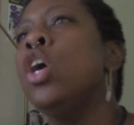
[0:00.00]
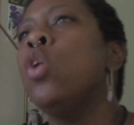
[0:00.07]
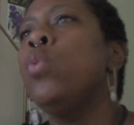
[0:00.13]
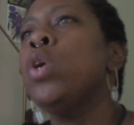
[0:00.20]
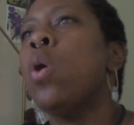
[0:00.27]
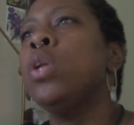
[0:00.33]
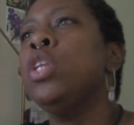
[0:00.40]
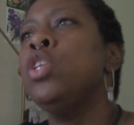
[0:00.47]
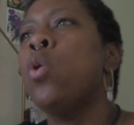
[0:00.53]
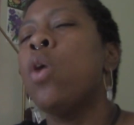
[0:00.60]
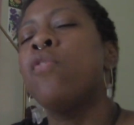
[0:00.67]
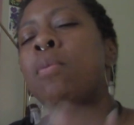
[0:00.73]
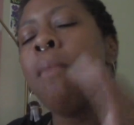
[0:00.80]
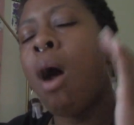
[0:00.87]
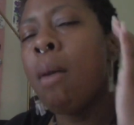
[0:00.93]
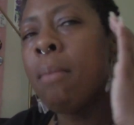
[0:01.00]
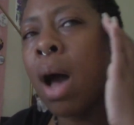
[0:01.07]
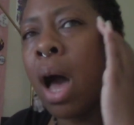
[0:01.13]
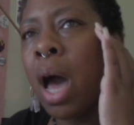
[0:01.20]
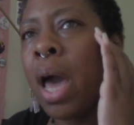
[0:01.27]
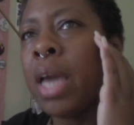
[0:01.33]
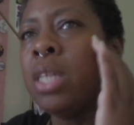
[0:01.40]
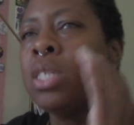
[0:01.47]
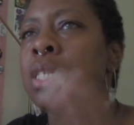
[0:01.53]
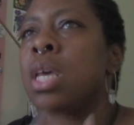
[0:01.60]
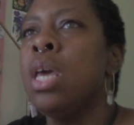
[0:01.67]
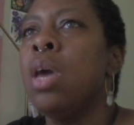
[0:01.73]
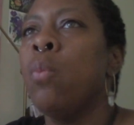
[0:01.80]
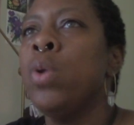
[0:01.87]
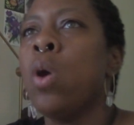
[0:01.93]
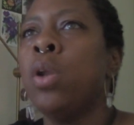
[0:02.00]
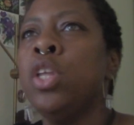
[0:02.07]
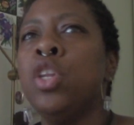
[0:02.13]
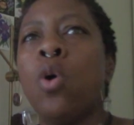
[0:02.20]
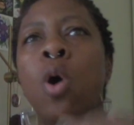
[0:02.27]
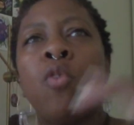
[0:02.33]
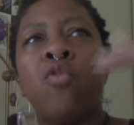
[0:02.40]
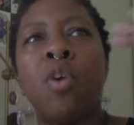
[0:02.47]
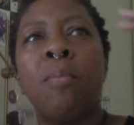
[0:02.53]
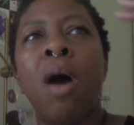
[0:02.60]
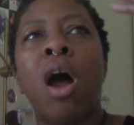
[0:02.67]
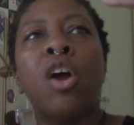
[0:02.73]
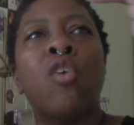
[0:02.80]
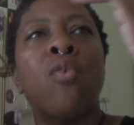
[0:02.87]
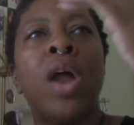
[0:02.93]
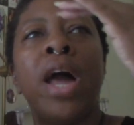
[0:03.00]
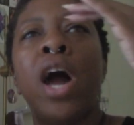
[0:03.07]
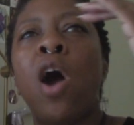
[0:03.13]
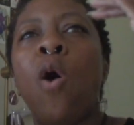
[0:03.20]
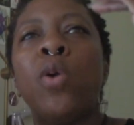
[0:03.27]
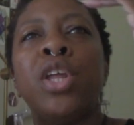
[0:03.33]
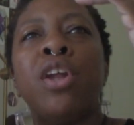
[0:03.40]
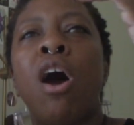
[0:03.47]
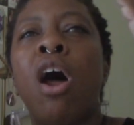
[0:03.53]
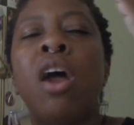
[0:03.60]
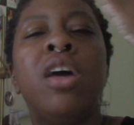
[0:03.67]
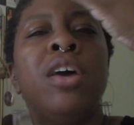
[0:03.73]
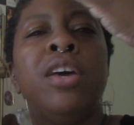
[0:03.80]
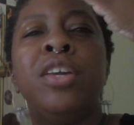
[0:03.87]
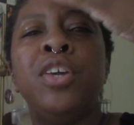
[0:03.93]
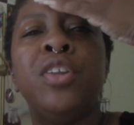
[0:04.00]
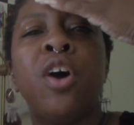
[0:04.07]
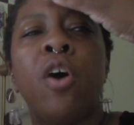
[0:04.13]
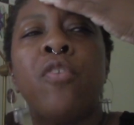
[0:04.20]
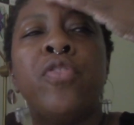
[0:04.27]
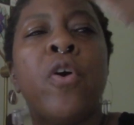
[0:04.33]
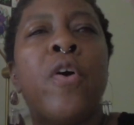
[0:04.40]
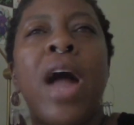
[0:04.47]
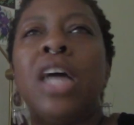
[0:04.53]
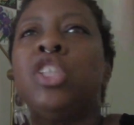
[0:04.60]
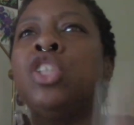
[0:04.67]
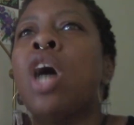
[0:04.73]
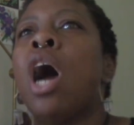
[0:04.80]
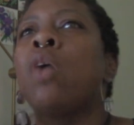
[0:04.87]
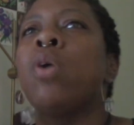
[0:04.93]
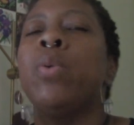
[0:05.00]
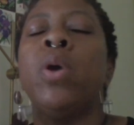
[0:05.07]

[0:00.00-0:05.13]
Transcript: We only know it from our minds. We only know it from our crown and our, third eye chakra.